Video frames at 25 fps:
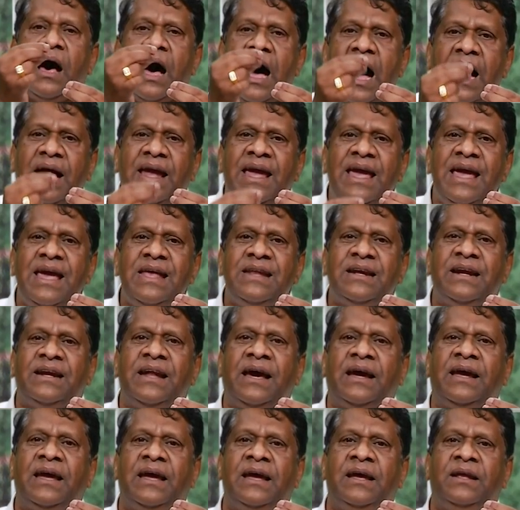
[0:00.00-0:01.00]
again and
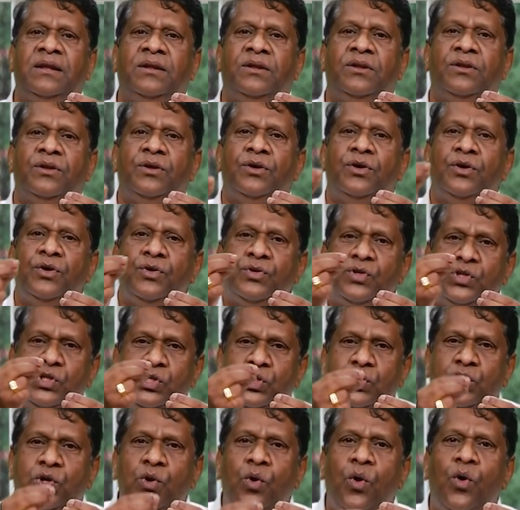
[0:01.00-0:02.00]
again,
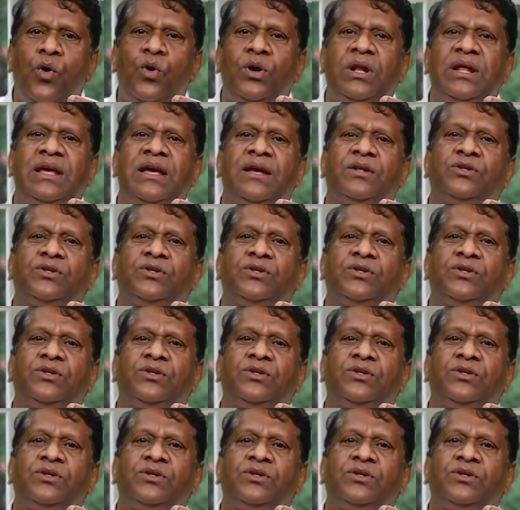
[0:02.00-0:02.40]
slowly